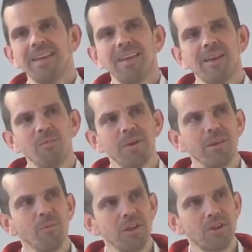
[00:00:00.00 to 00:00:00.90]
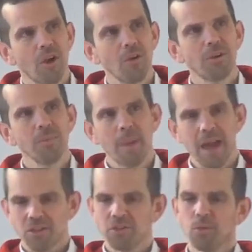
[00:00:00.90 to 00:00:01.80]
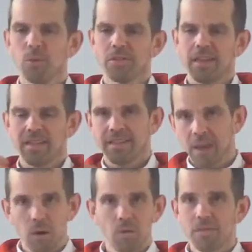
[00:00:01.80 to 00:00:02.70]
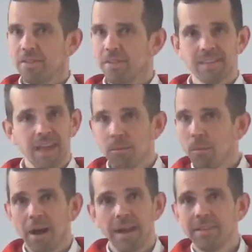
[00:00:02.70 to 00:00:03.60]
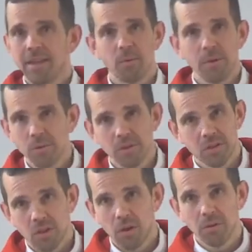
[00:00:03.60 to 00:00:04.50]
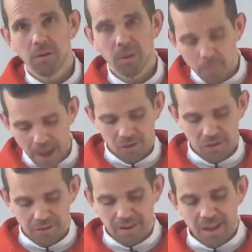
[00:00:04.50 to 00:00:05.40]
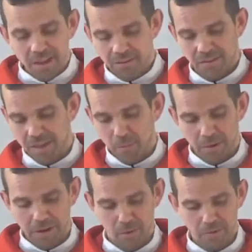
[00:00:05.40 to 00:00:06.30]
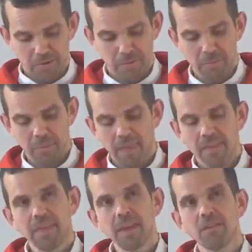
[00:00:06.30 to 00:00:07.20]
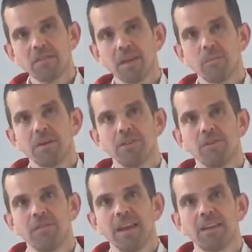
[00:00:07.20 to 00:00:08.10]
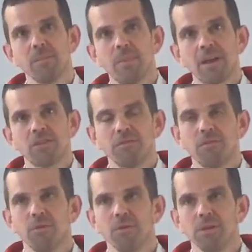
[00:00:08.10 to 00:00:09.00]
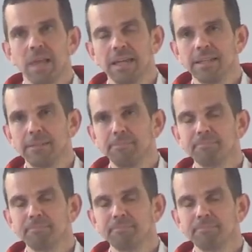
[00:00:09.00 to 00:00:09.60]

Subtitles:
And we show compassion towards ourselves in the same way that we would show compassion to someone else. Think of someone you've had compassion for lately.